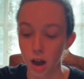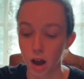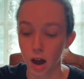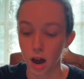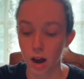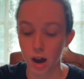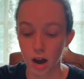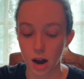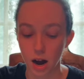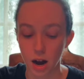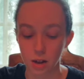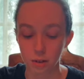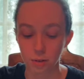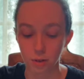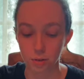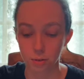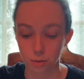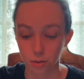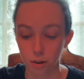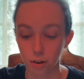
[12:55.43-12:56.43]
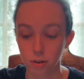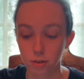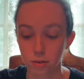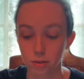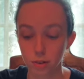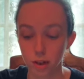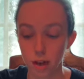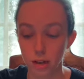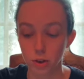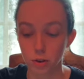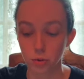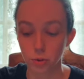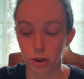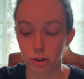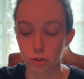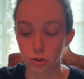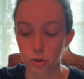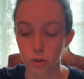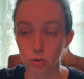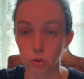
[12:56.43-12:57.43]
Uh, the third thing you can
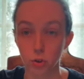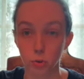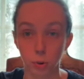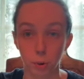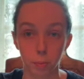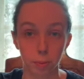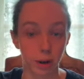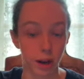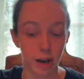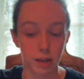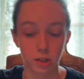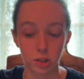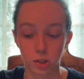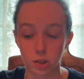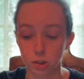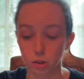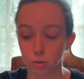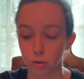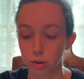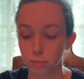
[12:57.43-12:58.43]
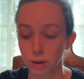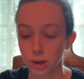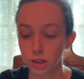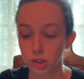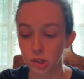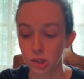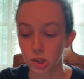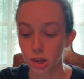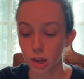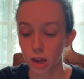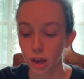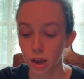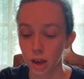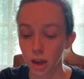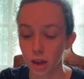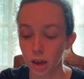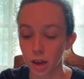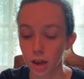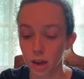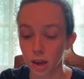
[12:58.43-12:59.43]
do to apply this agreement
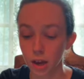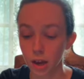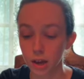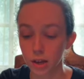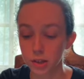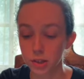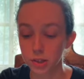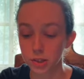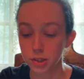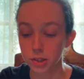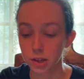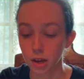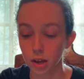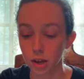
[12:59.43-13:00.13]
is